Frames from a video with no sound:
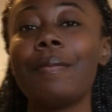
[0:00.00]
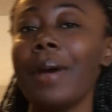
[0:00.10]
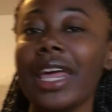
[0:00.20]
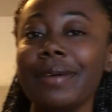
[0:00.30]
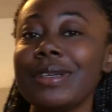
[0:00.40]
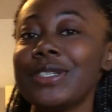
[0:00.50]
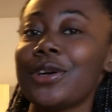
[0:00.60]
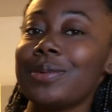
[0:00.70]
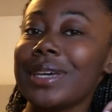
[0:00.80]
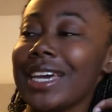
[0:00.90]
My name is
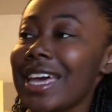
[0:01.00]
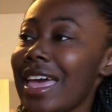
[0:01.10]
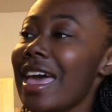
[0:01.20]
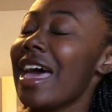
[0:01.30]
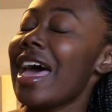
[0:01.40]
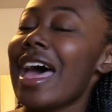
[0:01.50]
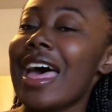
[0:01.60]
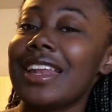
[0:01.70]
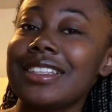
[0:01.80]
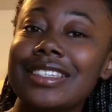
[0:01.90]
Tomi and